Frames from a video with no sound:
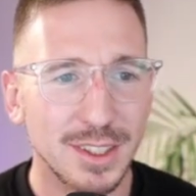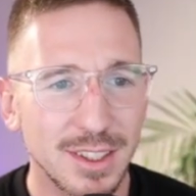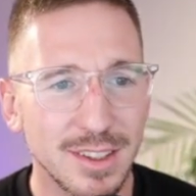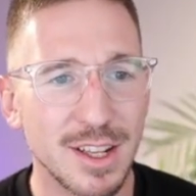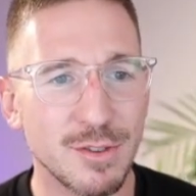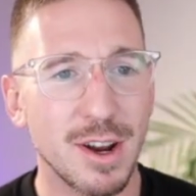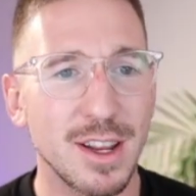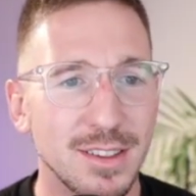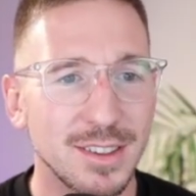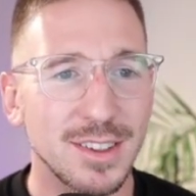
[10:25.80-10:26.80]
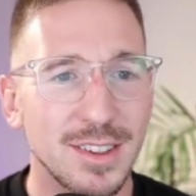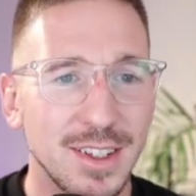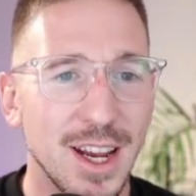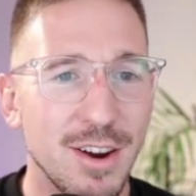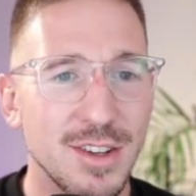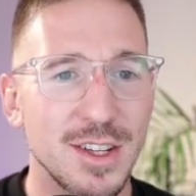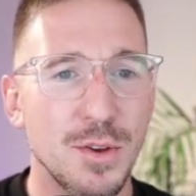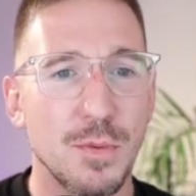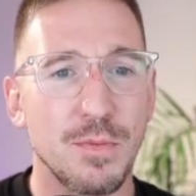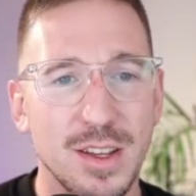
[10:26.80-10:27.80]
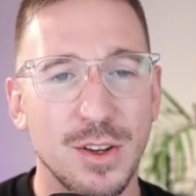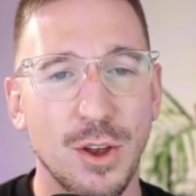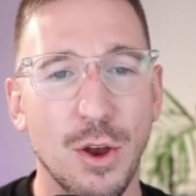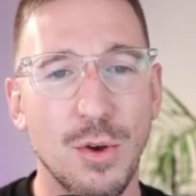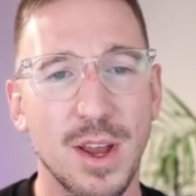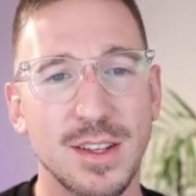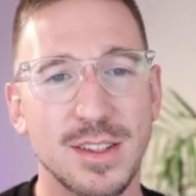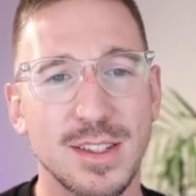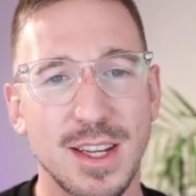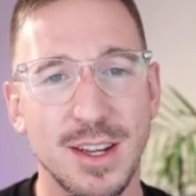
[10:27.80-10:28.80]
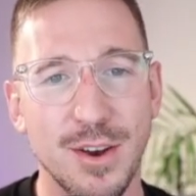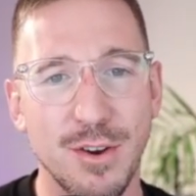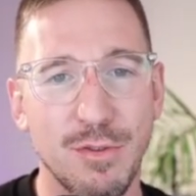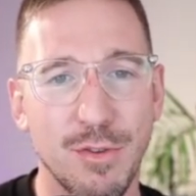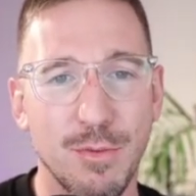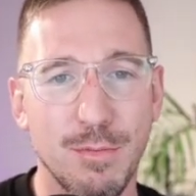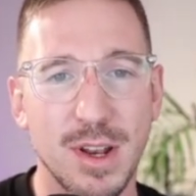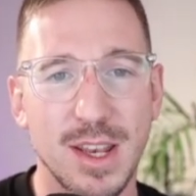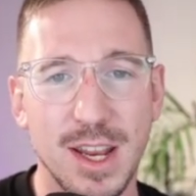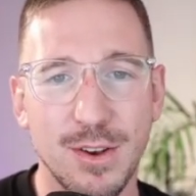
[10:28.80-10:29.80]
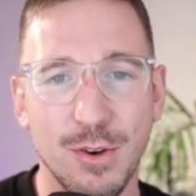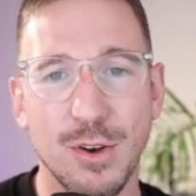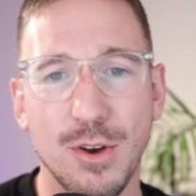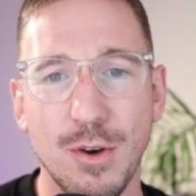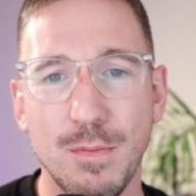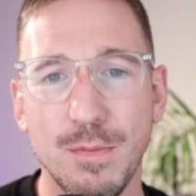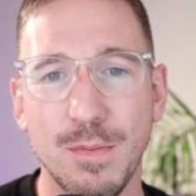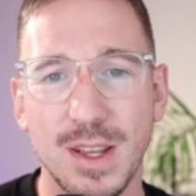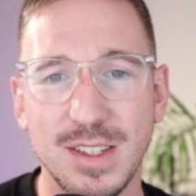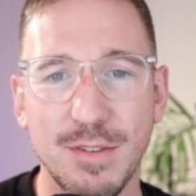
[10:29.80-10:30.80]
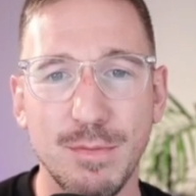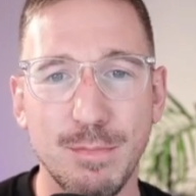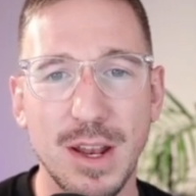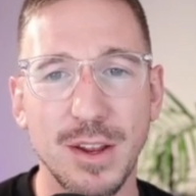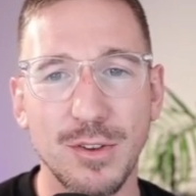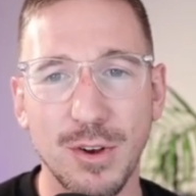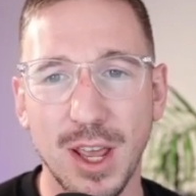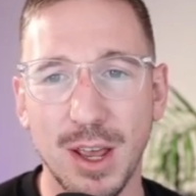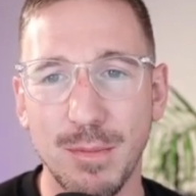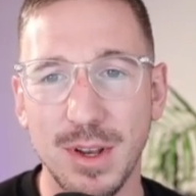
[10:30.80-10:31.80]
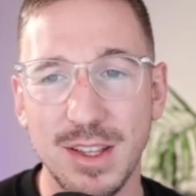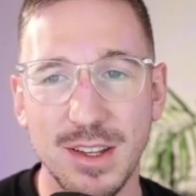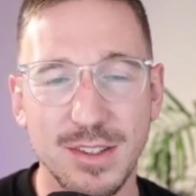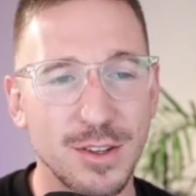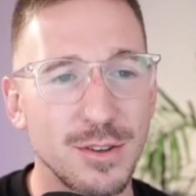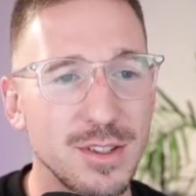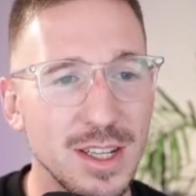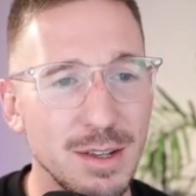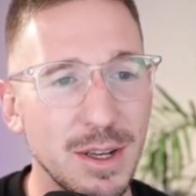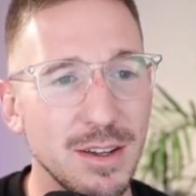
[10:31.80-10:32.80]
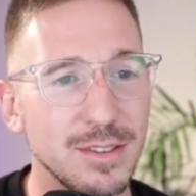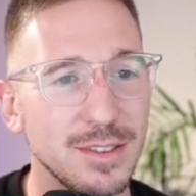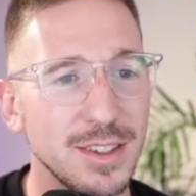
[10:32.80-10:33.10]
That's right. Aaron Zinman, co and CEO from Monday.com, a $7 billion company, doesn't use email.